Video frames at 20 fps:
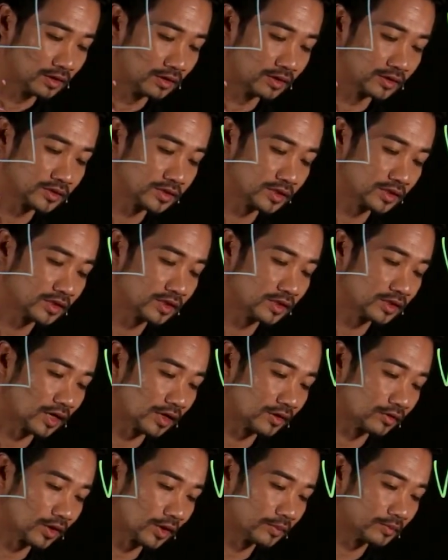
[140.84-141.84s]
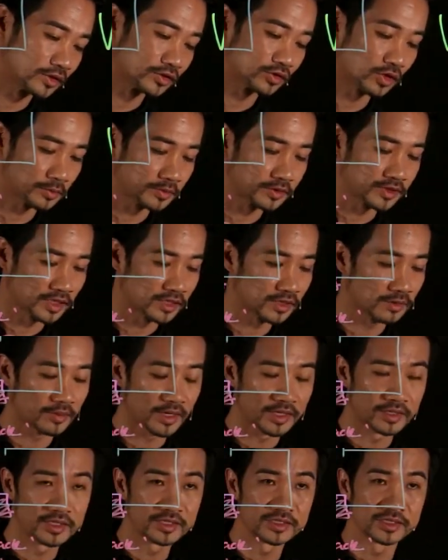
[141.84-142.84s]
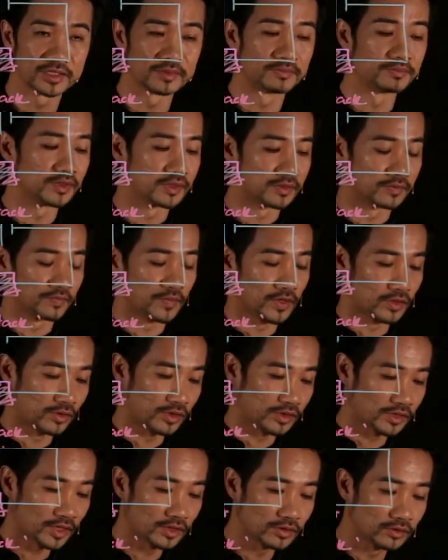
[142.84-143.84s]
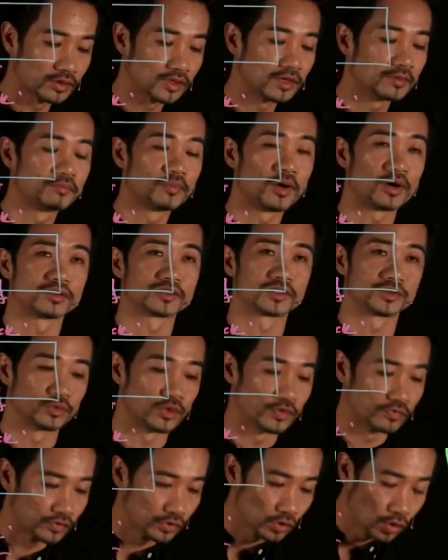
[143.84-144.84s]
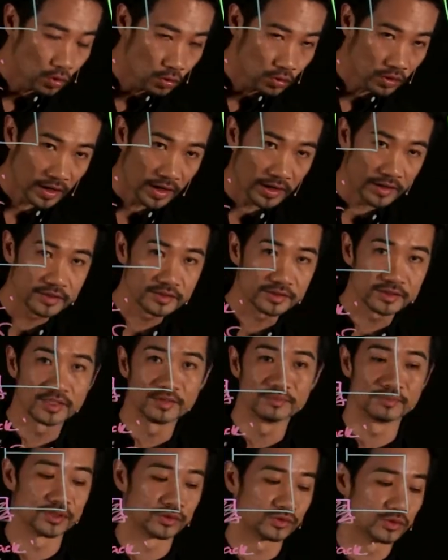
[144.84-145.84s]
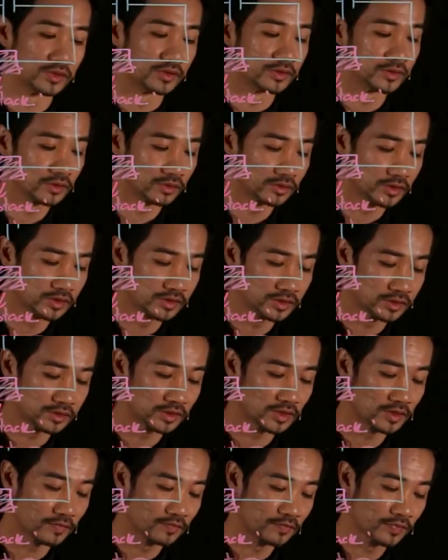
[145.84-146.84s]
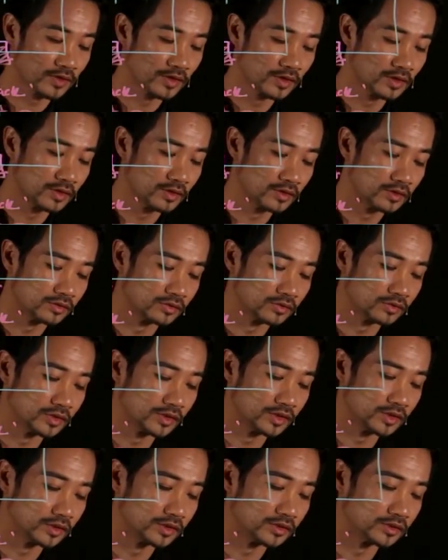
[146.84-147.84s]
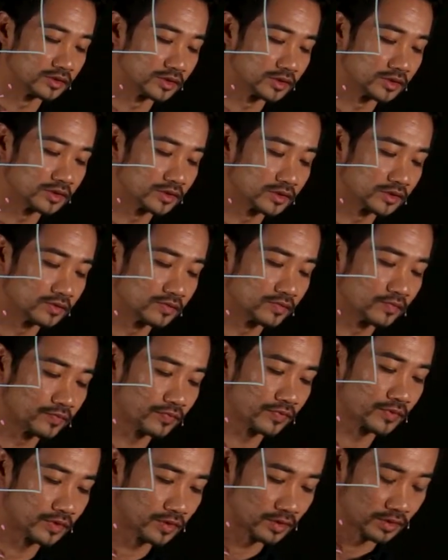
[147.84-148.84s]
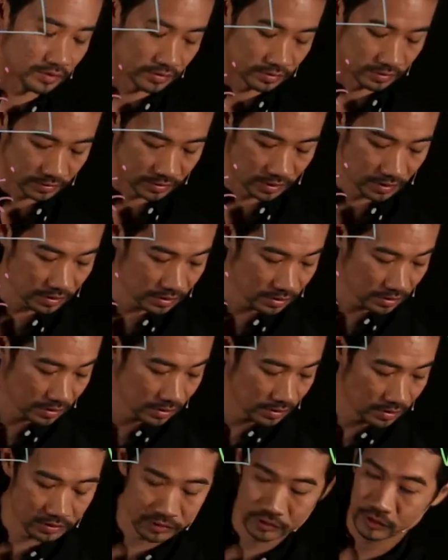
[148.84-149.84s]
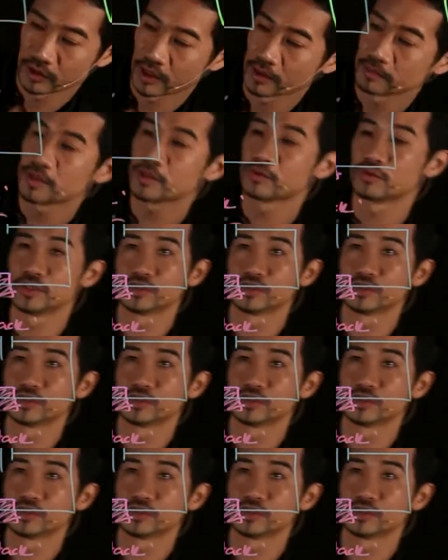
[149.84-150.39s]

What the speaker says: in a circuit diagram is represented by this symbol, a rectangular box with no lines in between. So this is a resistor. Okay, so let me